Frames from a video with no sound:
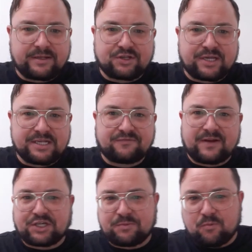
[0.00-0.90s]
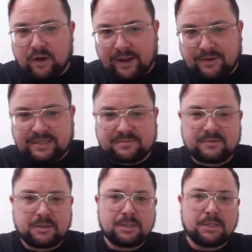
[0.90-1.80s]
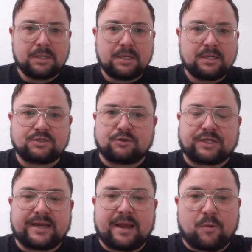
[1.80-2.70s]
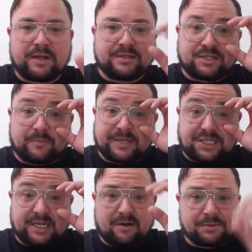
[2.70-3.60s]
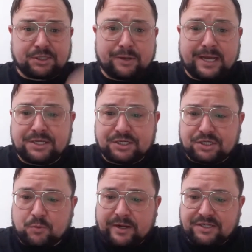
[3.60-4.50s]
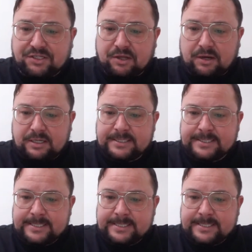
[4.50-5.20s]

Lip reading: It just keeps flashing white. Well, it's not done that once, and I've been sitting here absolutely ages just waiting to start.